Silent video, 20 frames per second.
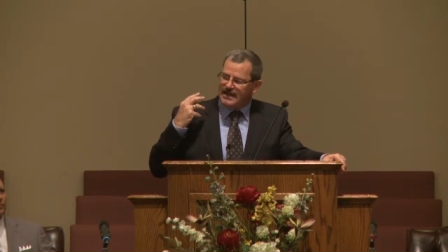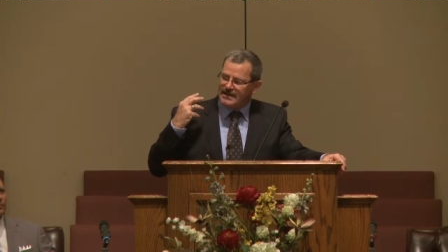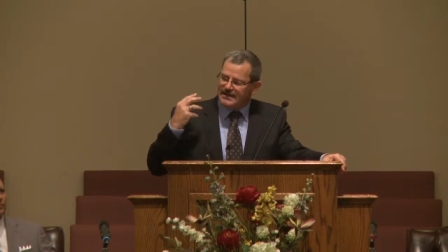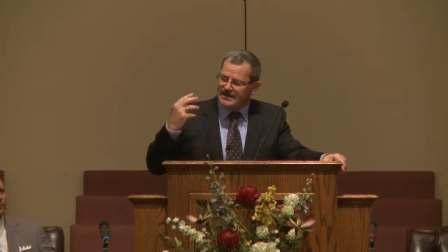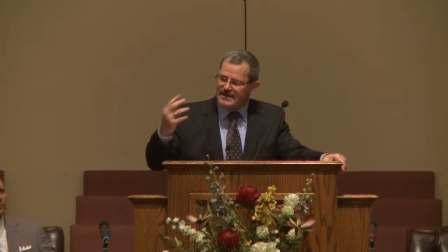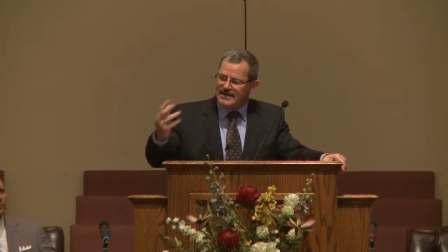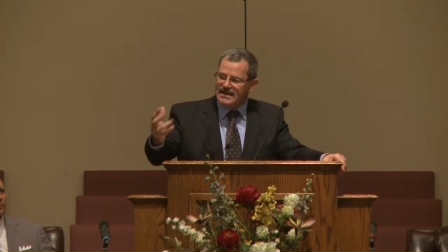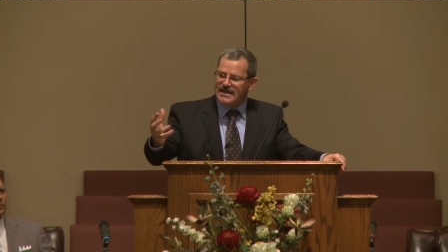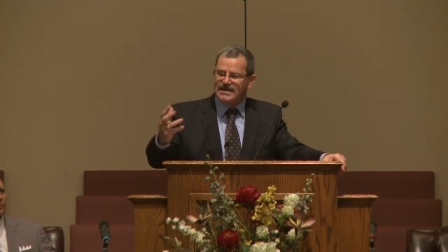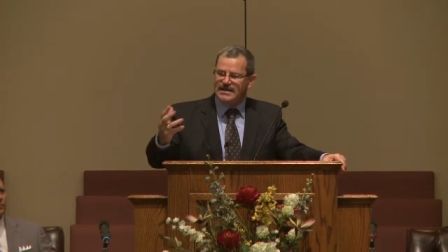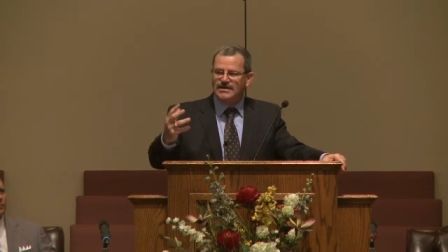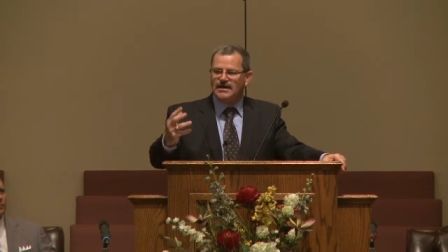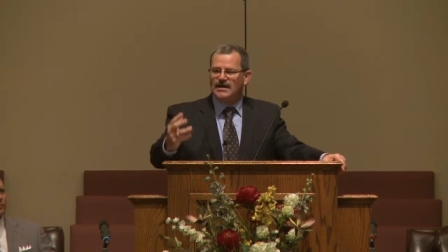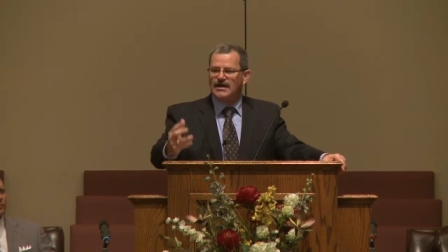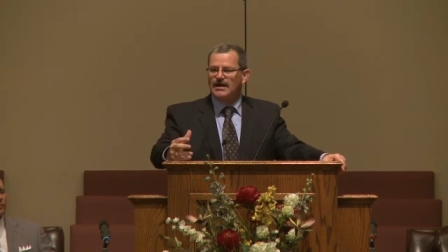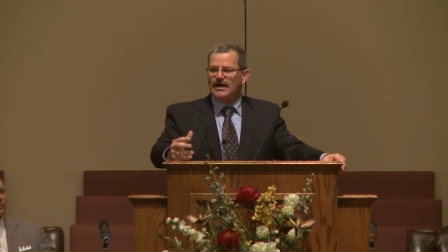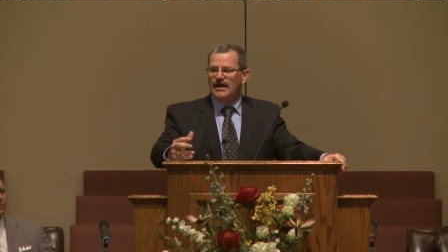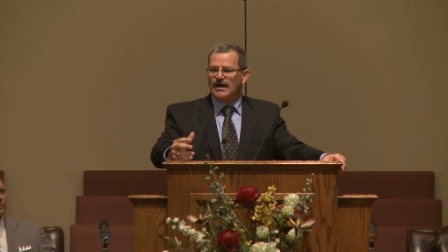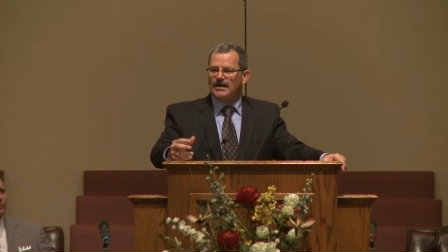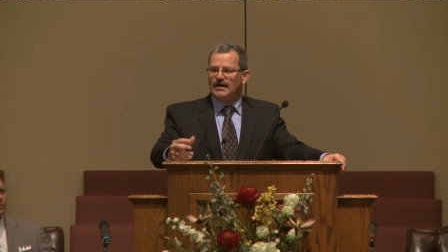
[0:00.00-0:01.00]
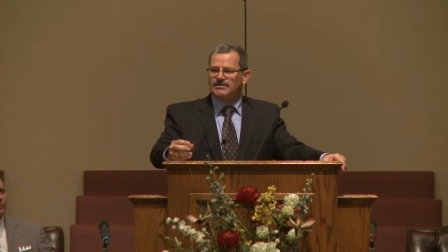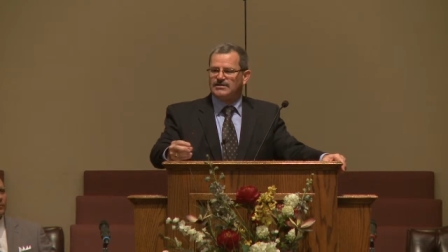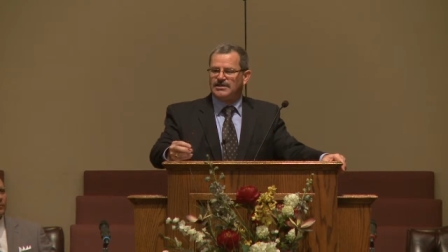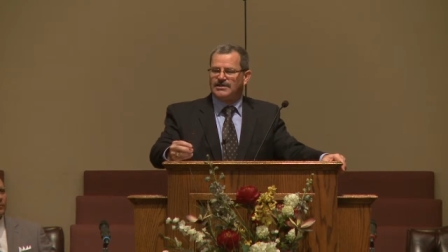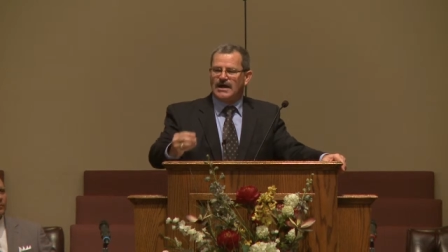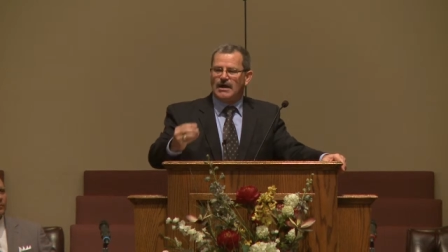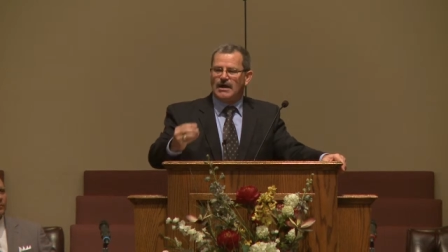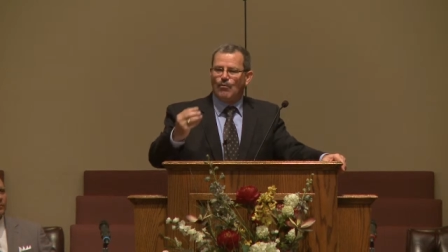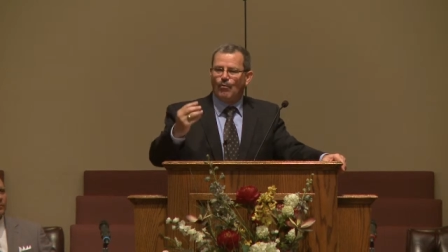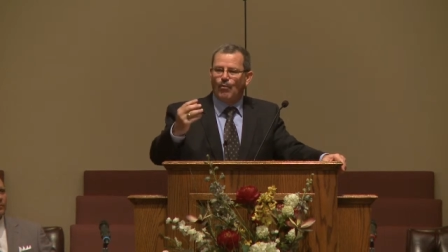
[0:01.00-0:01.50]
heed to
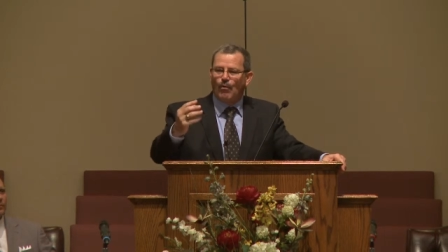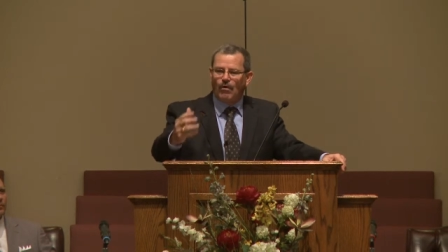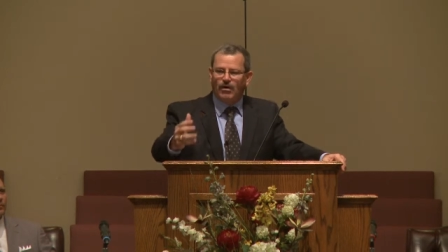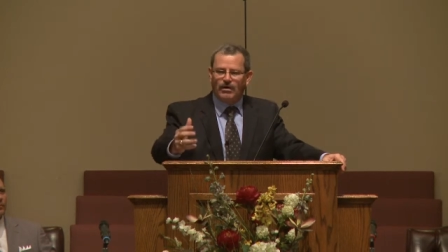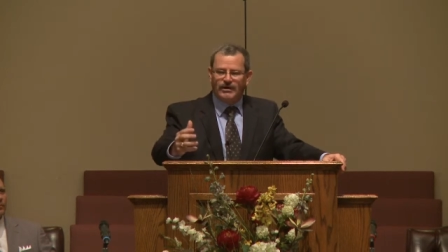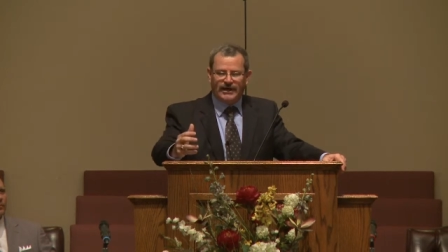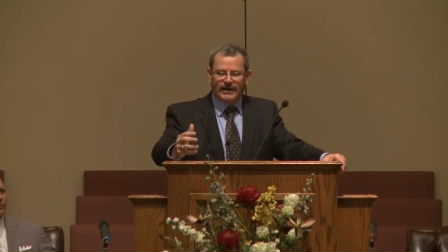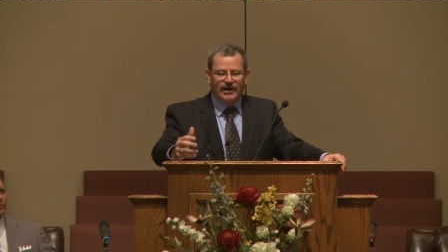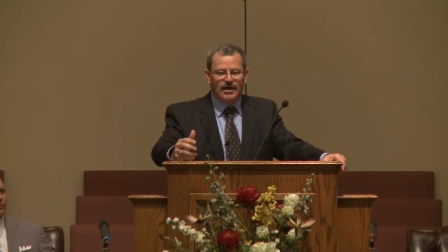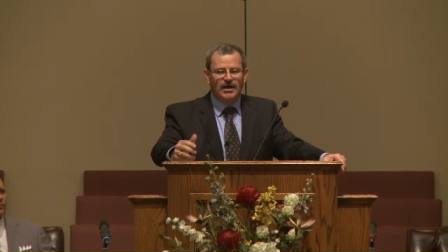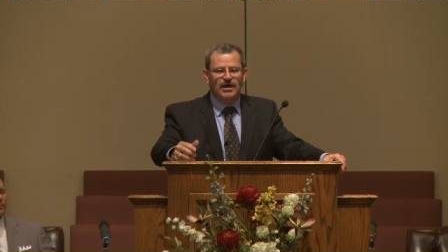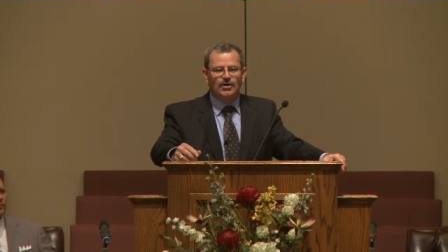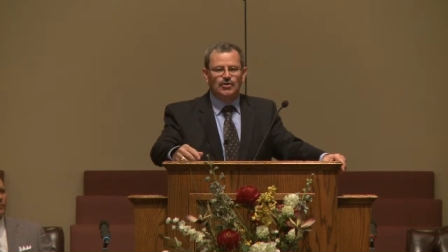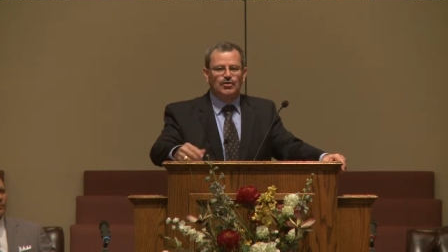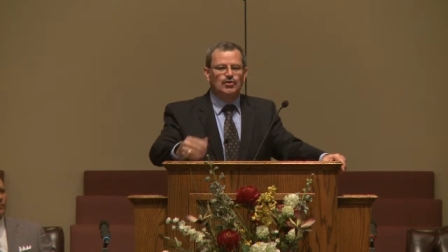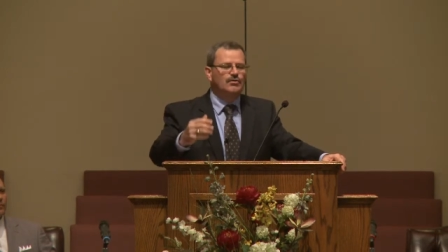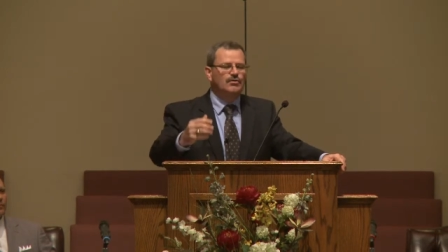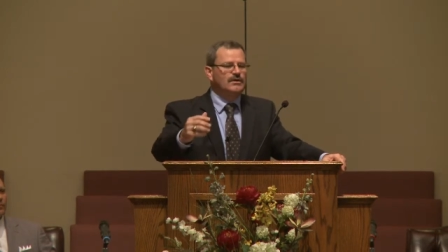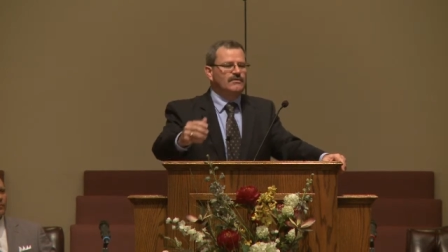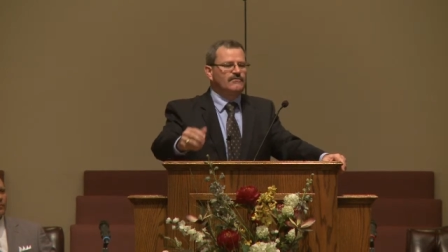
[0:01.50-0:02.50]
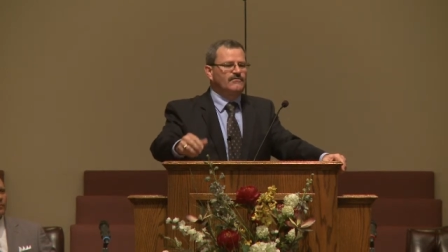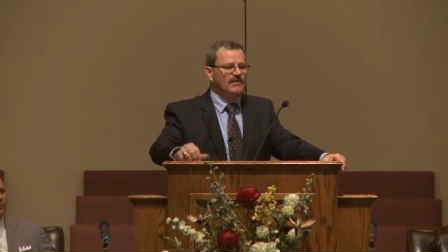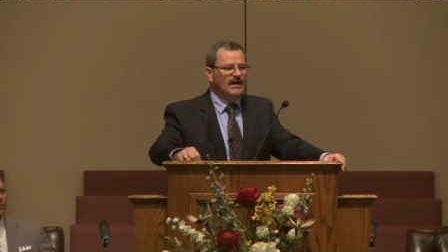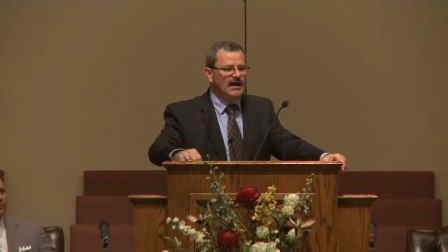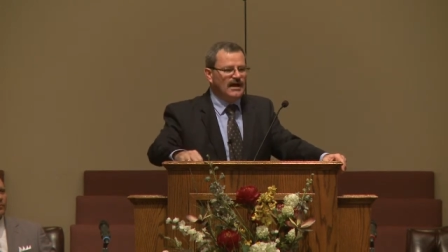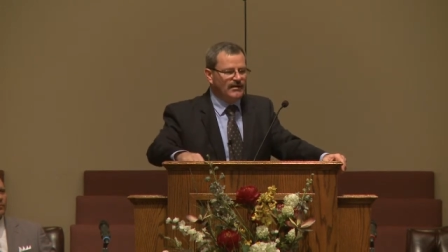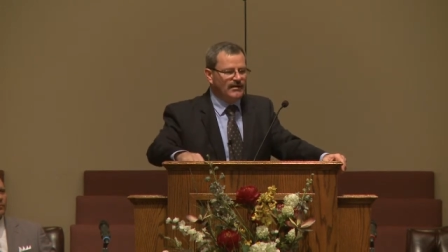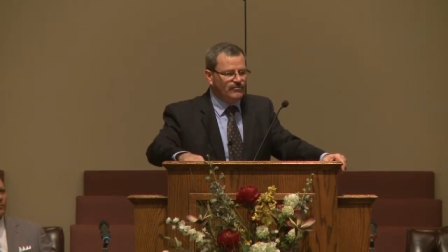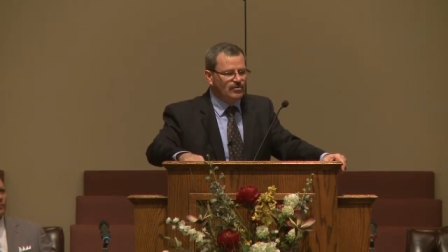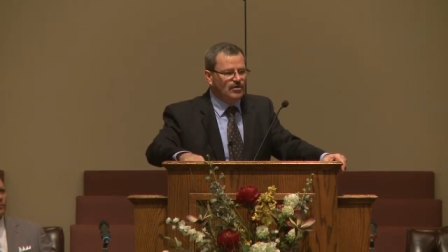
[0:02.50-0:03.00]
that warning, you can
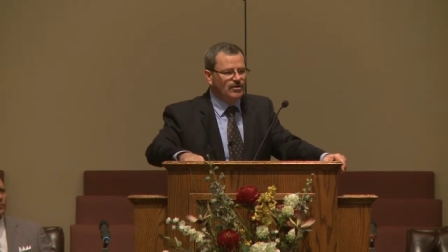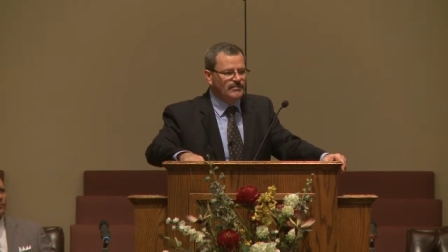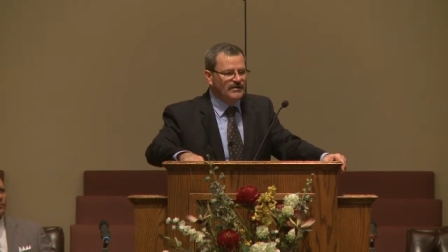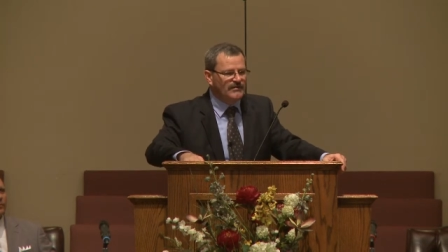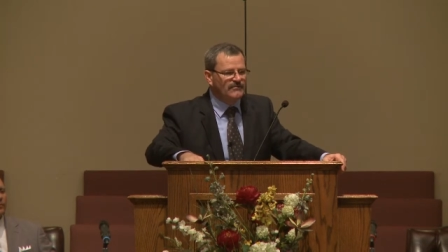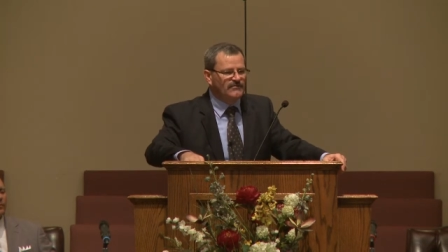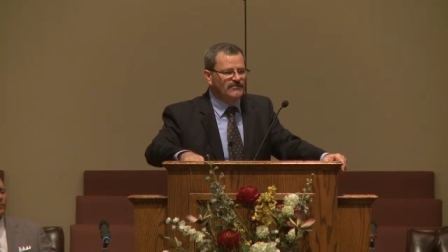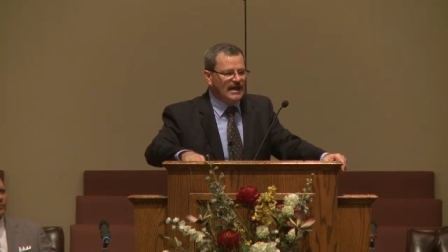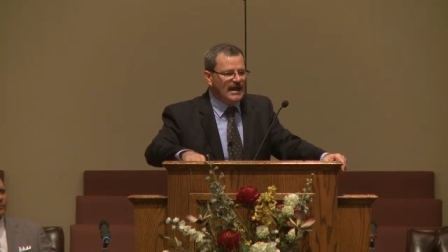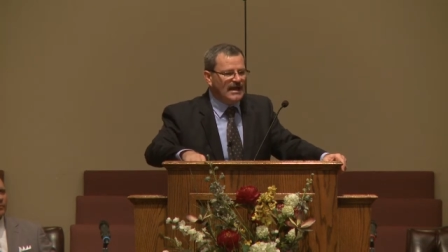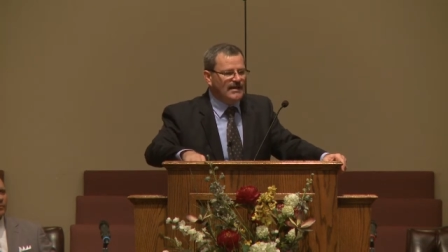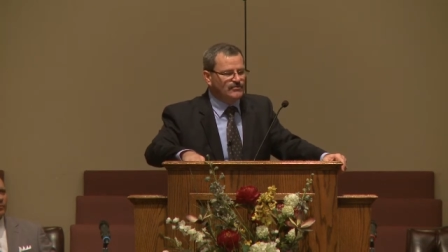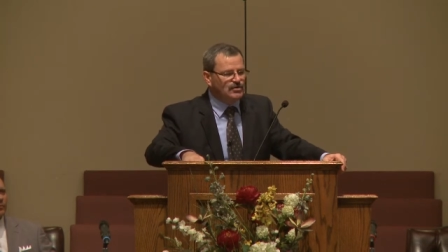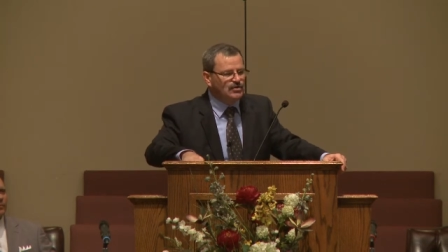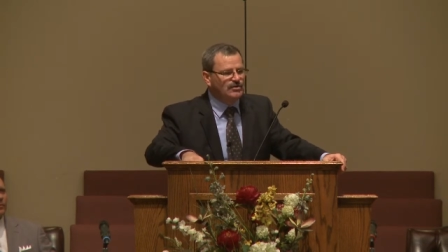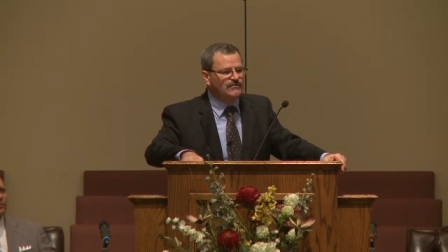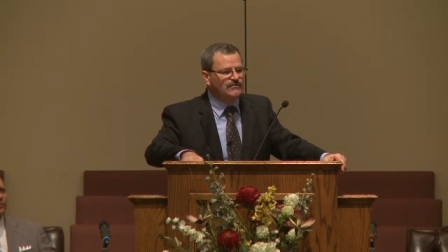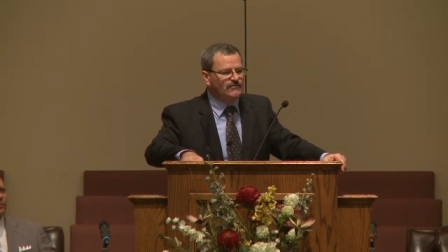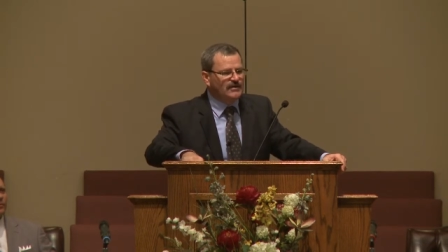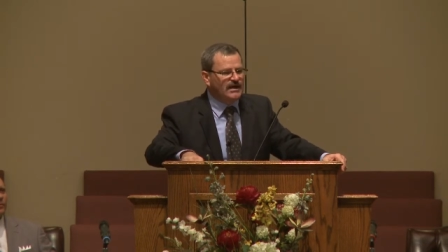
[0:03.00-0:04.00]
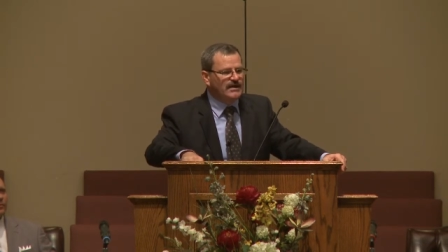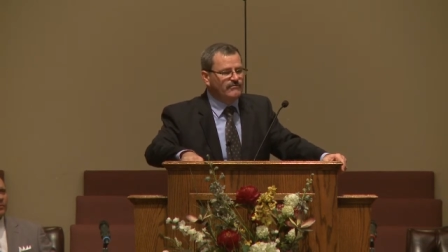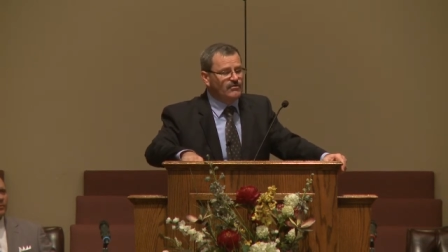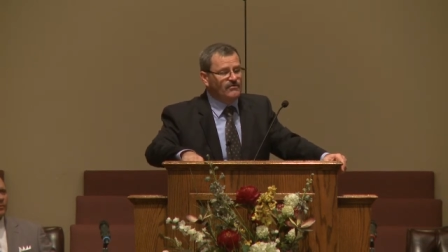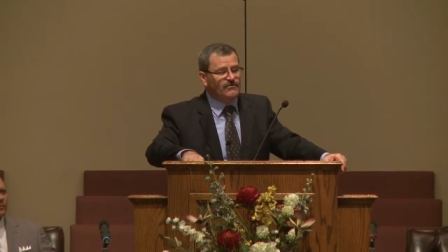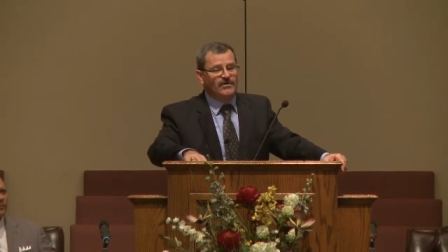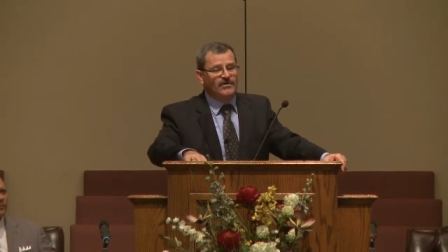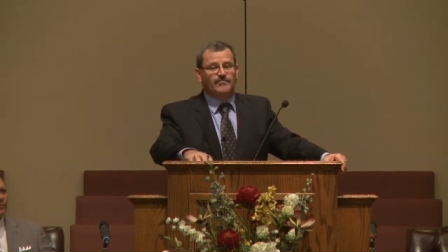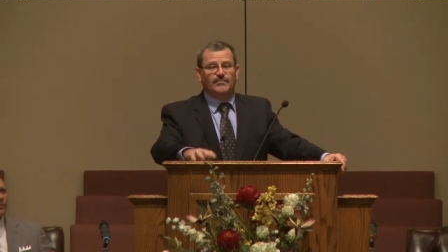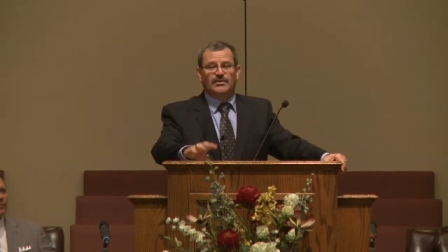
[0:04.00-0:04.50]
be saved, you can save yourself.